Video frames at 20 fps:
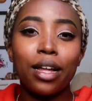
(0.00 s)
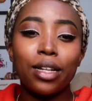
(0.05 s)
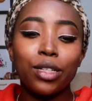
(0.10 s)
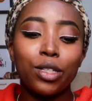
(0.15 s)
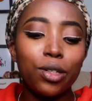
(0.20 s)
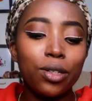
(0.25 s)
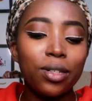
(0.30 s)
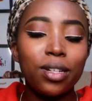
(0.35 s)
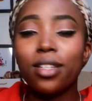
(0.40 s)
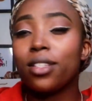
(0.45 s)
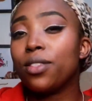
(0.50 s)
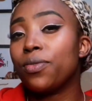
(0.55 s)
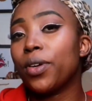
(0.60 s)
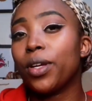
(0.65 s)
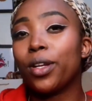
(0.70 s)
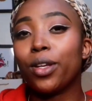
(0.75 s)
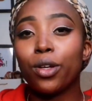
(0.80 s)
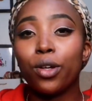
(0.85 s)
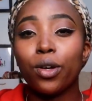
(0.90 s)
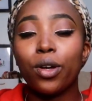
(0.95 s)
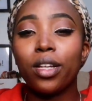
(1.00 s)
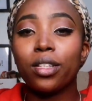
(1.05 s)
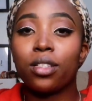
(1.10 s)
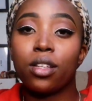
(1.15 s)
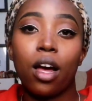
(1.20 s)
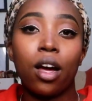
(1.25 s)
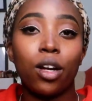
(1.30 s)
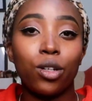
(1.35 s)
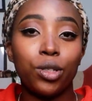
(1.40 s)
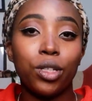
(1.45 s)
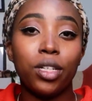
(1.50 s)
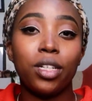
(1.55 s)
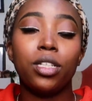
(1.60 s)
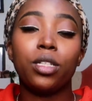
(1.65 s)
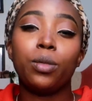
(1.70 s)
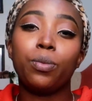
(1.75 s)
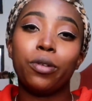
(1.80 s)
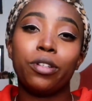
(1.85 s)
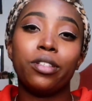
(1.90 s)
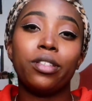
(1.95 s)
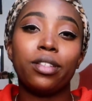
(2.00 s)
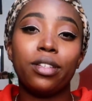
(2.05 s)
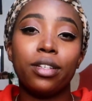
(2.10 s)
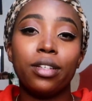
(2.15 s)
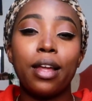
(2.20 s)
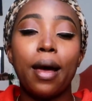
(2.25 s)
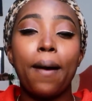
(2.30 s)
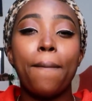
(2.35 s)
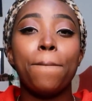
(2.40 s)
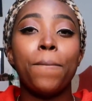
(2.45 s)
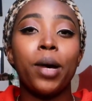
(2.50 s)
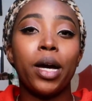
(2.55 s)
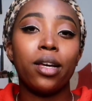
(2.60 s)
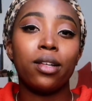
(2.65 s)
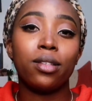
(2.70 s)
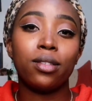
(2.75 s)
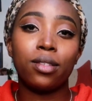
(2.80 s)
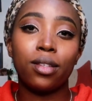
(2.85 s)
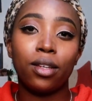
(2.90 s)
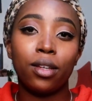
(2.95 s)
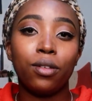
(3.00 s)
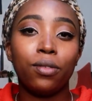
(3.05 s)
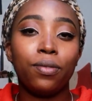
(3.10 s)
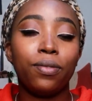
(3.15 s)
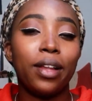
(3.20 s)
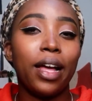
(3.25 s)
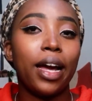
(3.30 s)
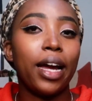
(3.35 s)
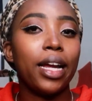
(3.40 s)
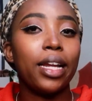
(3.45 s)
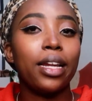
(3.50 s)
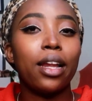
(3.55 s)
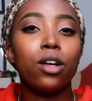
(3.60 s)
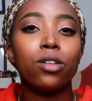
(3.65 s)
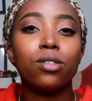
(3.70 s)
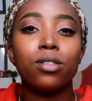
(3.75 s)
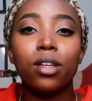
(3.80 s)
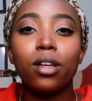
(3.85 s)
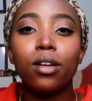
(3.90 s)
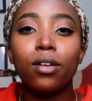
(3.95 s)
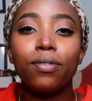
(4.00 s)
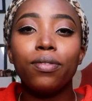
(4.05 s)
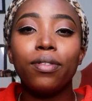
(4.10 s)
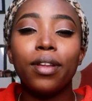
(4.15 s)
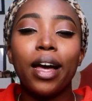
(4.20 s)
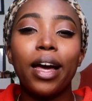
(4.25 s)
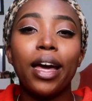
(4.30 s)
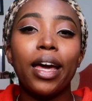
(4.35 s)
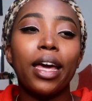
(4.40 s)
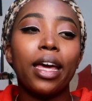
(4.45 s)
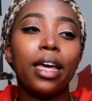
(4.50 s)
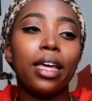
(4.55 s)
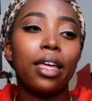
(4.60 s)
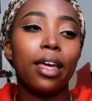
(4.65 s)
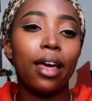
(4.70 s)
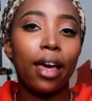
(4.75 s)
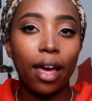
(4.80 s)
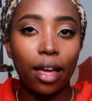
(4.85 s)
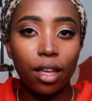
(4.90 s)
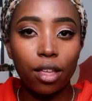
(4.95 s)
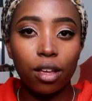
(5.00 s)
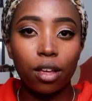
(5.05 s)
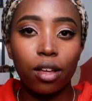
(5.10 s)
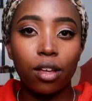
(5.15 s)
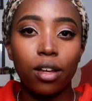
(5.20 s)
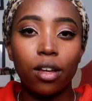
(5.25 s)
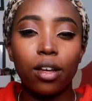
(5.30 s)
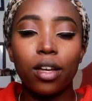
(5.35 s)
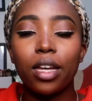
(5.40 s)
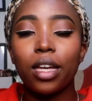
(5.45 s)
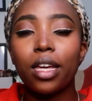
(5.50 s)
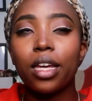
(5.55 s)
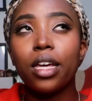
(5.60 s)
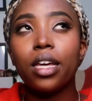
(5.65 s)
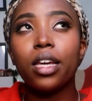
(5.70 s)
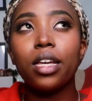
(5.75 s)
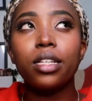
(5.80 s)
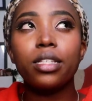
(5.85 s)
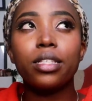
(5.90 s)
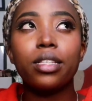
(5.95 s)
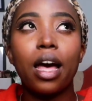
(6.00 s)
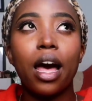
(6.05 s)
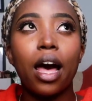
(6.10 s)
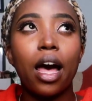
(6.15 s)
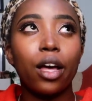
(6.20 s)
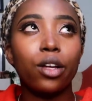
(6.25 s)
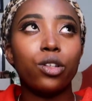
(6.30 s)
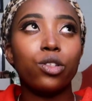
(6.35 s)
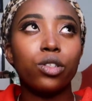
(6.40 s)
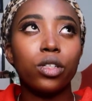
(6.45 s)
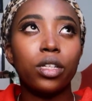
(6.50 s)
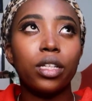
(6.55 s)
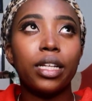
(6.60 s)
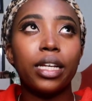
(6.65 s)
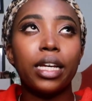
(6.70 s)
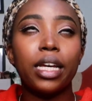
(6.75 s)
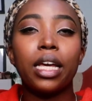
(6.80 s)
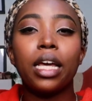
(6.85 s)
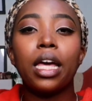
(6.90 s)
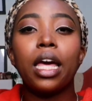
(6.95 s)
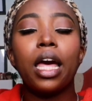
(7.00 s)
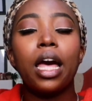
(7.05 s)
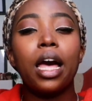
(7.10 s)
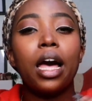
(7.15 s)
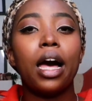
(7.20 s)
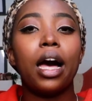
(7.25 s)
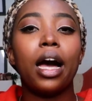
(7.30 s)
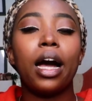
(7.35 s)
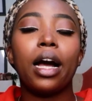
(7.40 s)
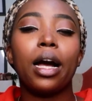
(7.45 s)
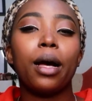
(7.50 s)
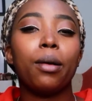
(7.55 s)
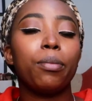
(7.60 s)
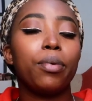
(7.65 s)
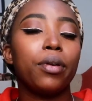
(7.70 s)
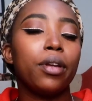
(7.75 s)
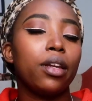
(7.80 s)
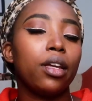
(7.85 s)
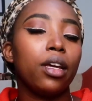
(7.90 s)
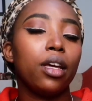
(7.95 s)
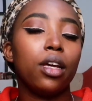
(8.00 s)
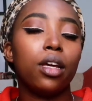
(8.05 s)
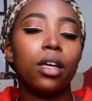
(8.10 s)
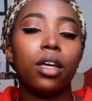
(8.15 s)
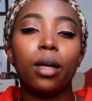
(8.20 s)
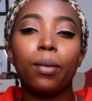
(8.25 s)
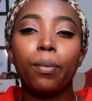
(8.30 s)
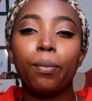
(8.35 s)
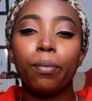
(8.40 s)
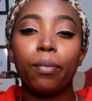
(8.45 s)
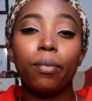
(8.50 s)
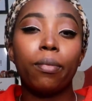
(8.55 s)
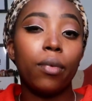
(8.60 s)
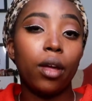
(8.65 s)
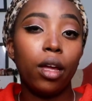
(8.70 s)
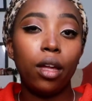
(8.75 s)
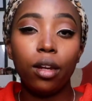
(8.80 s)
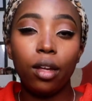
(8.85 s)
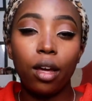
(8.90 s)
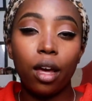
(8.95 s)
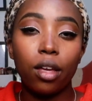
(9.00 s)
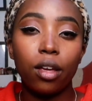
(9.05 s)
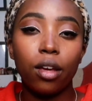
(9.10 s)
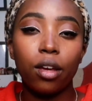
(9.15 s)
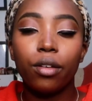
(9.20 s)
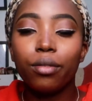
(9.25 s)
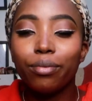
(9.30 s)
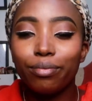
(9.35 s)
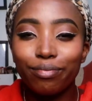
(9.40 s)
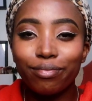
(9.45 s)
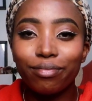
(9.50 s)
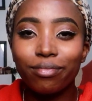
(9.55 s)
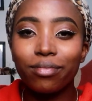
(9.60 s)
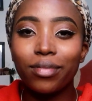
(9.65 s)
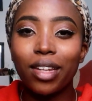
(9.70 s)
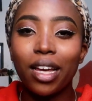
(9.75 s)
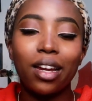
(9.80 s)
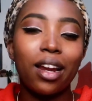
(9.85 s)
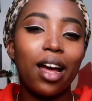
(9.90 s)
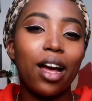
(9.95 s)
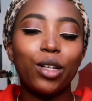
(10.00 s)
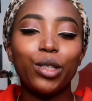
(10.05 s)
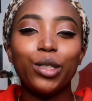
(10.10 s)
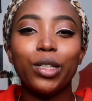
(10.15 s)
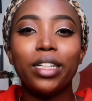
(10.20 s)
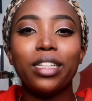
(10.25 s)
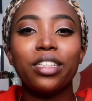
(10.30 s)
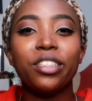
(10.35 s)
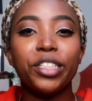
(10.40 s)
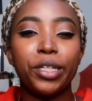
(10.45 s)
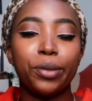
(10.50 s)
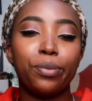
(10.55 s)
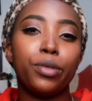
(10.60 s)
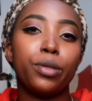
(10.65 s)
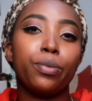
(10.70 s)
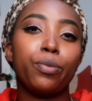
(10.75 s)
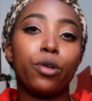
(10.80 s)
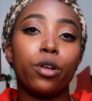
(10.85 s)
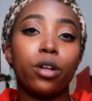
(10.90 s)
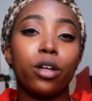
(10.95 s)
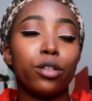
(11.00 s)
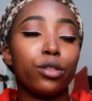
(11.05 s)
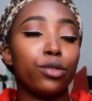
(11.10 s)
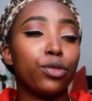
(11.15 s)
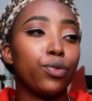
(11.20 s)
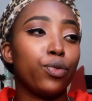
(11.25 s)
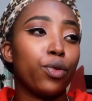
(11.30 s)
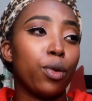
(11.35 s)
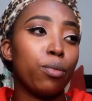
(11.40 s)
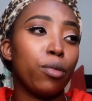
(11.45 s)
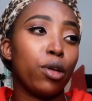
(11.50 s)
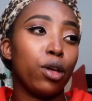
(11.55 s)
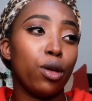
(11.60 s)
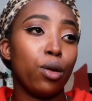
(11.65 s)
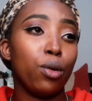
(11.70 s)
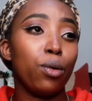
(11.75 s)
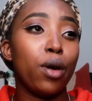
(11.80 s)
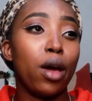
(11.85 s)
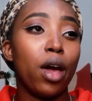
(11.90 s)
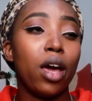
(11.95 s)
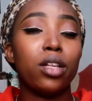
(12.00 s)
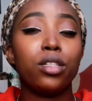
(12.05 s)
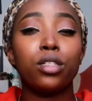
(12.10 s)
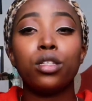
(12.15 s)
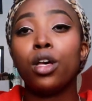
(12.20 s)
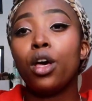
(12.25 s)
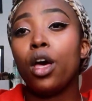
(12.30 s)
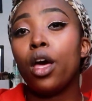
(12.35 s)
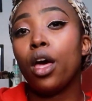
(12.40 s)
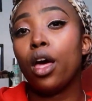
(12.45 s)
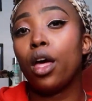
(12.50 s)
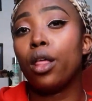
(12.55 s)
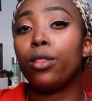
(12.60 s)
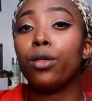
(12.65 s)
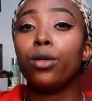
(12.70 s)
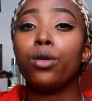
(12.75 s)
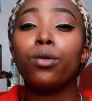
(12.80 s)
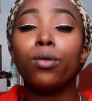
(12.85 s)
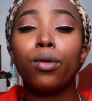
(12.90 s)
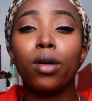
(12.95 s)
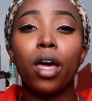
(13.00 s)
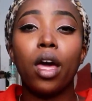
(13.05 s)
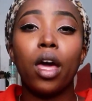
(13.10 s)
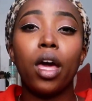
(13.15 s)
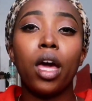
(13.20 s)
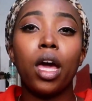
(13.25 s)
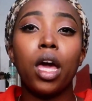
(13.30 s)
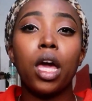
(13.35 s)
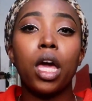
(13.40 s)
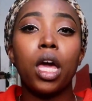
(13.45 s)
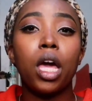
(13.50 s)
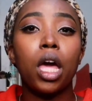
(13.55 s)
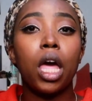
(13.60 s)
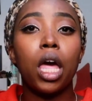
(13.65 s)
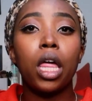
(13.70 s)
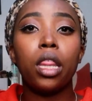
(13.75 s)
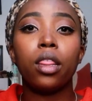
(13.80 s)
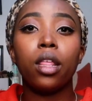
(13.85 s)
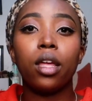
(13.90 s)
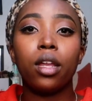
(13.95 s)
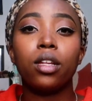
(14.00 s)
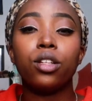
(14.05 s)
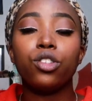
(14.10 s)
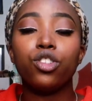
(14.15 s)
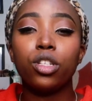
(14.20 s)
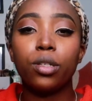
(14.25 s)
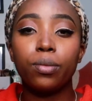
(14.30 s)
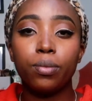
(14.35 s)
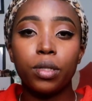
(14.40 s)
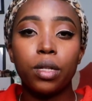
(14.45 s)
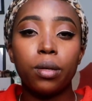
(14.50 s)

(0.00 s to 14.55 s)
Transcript: Today's video is actually sponsored by Zigofly. Now Zigofly Kenya is actually a company in Kenya that actually ships products from the US and the UK, and then it ships